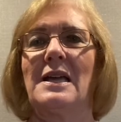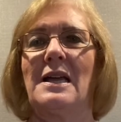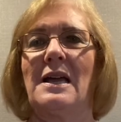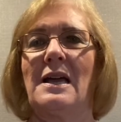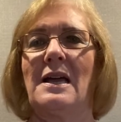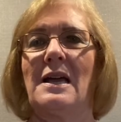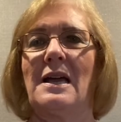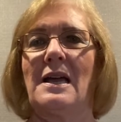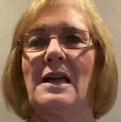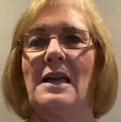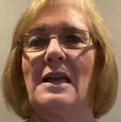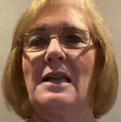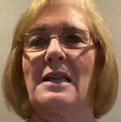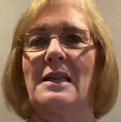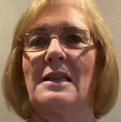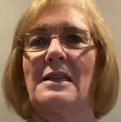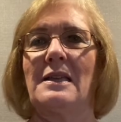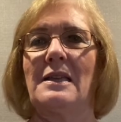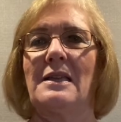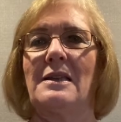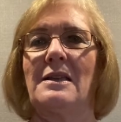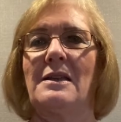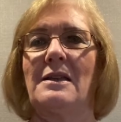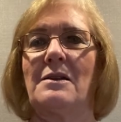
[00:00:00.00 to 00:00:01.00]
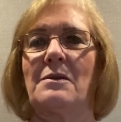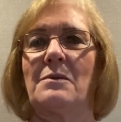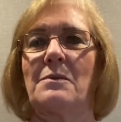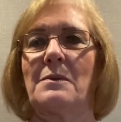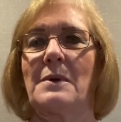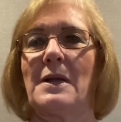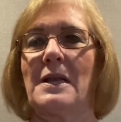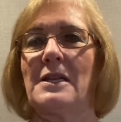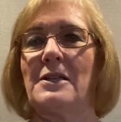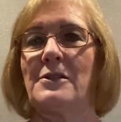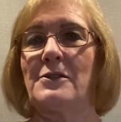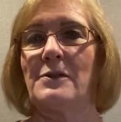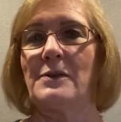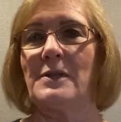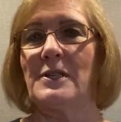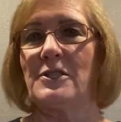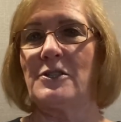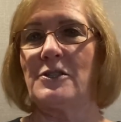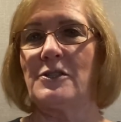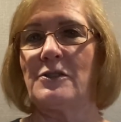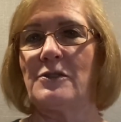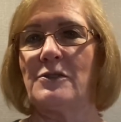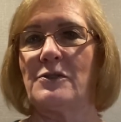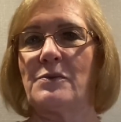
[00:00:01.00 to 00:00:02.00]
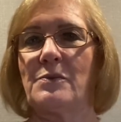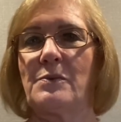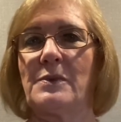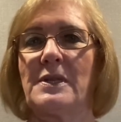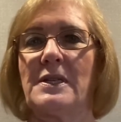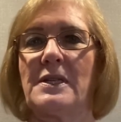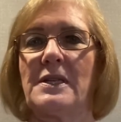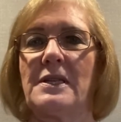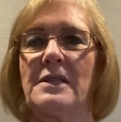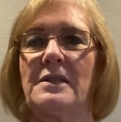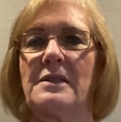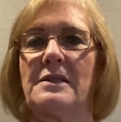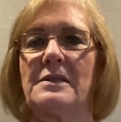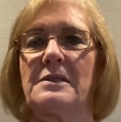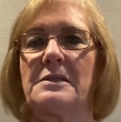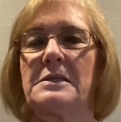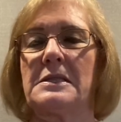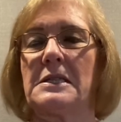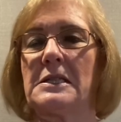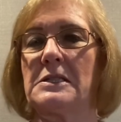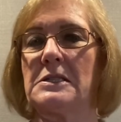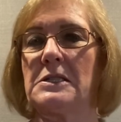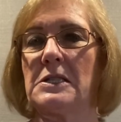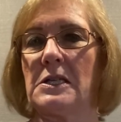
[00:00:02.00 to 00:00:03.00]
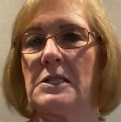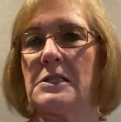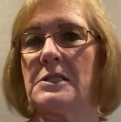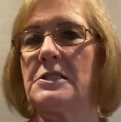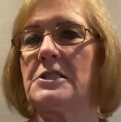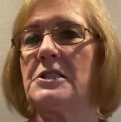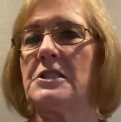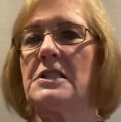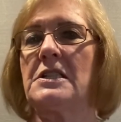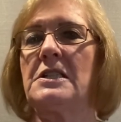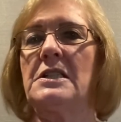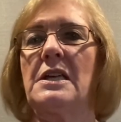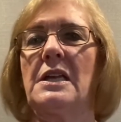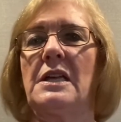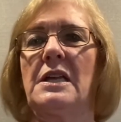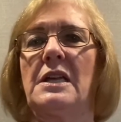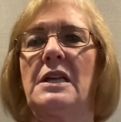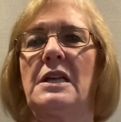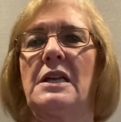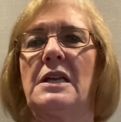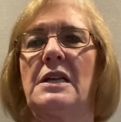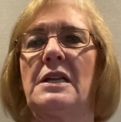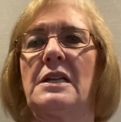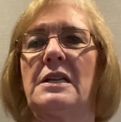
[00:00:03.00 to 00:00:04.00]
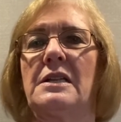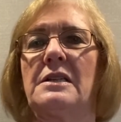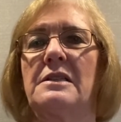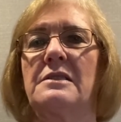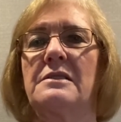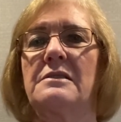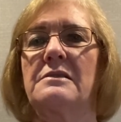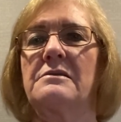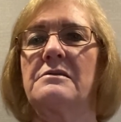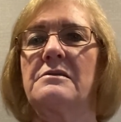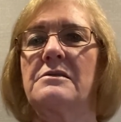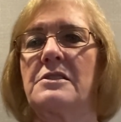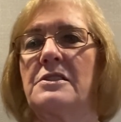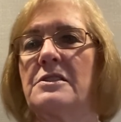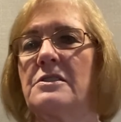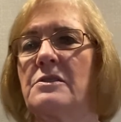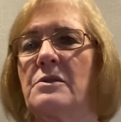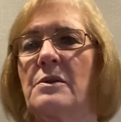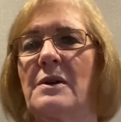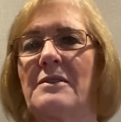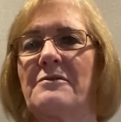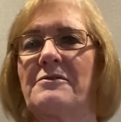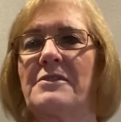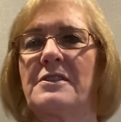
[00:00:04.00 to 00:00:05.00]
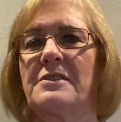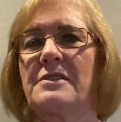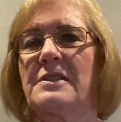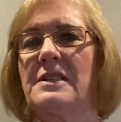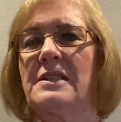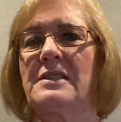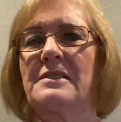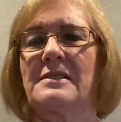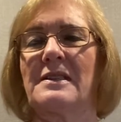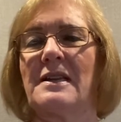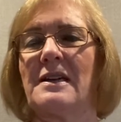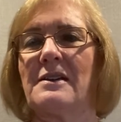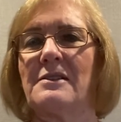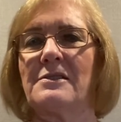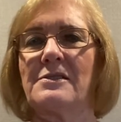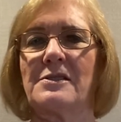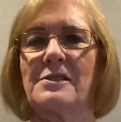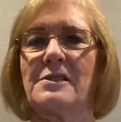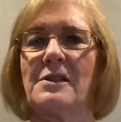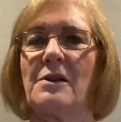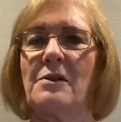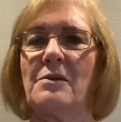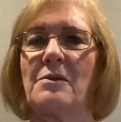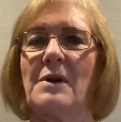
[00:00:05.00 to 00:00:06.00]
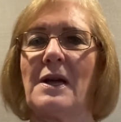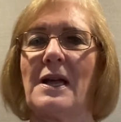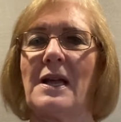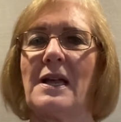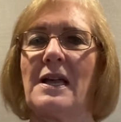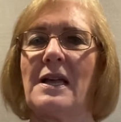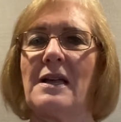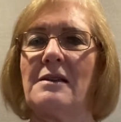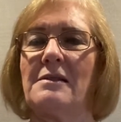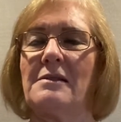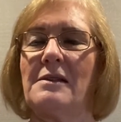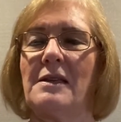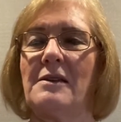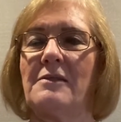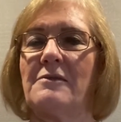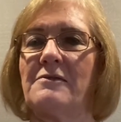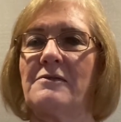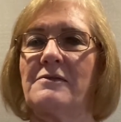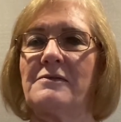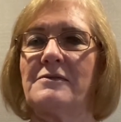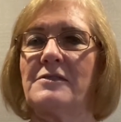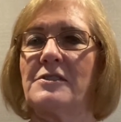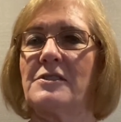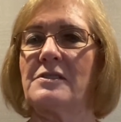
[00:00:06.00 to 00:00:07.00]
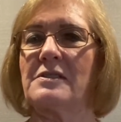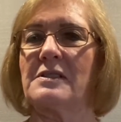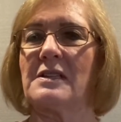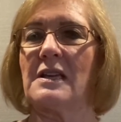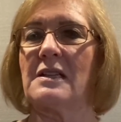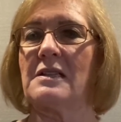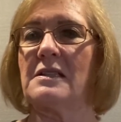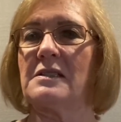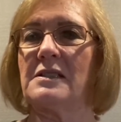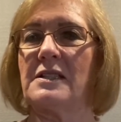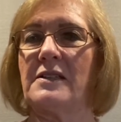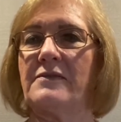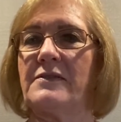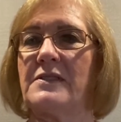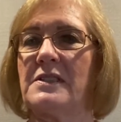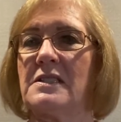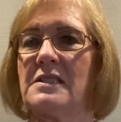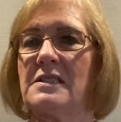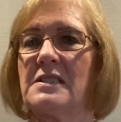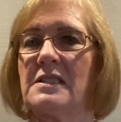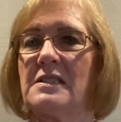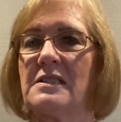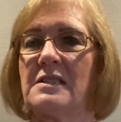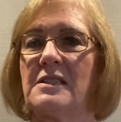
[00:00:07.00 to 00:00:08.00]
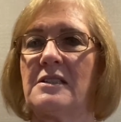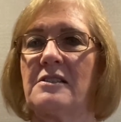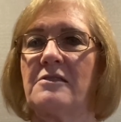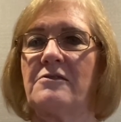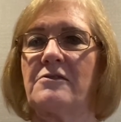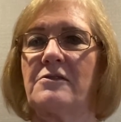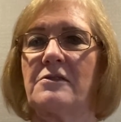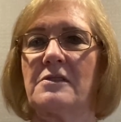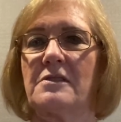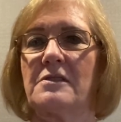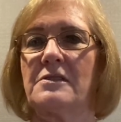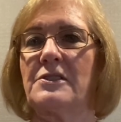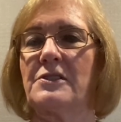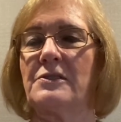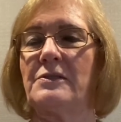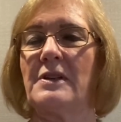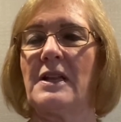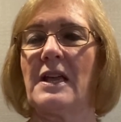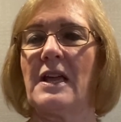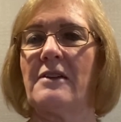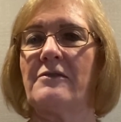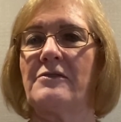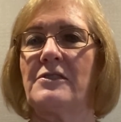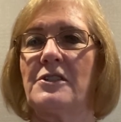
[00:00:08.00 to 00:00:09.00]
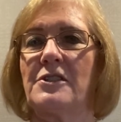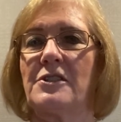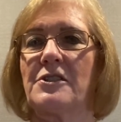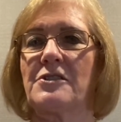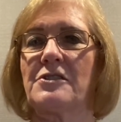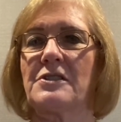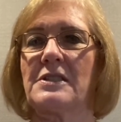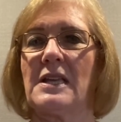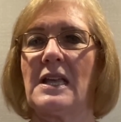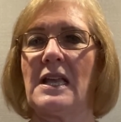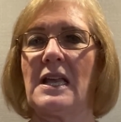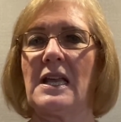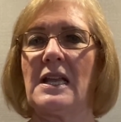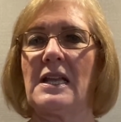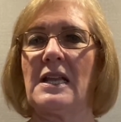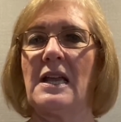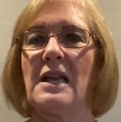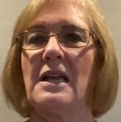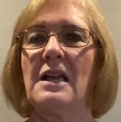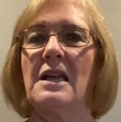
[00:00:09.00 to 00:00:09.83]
I ran into issues with technology and couldn't quite figure things out, so I have just kind of left it sit there for 2.5 years, and